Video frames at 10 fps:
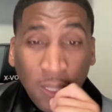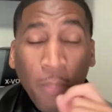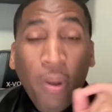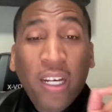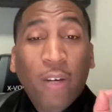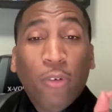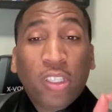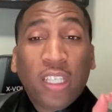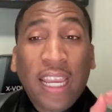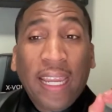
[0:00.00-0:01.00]
But it
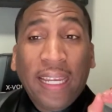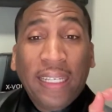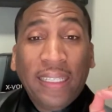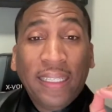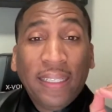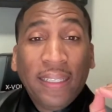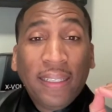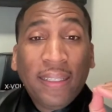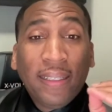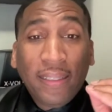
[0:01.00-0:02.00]
was a
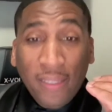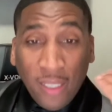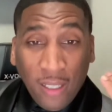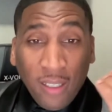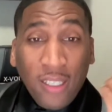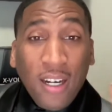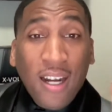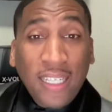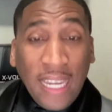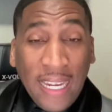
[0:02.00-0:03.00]
young
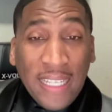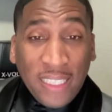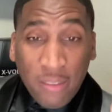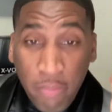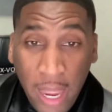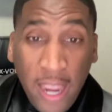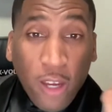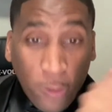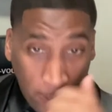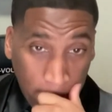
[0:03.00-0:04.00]
Caucasian
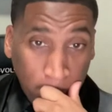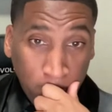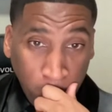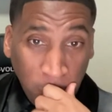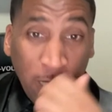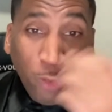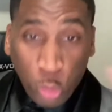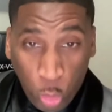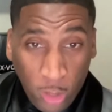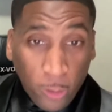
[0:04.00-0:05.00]
male there. He was
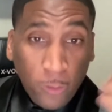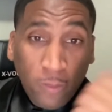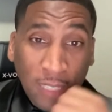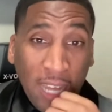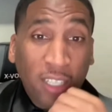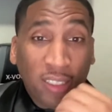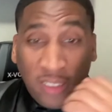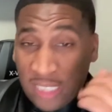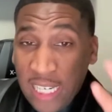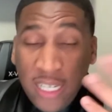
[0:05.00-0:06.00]
grown, not a
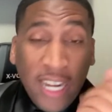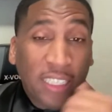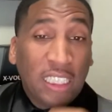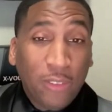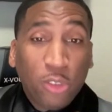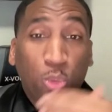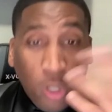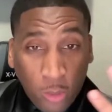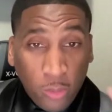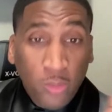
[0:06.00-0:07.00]
teenager. He was
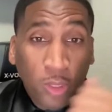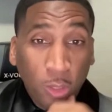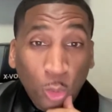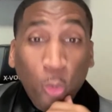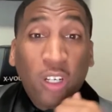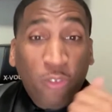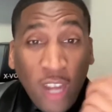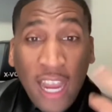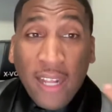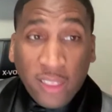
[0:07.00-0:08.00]
grown,
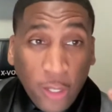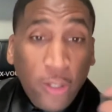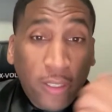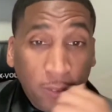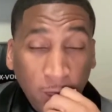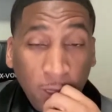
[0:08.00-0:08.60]
25, 30.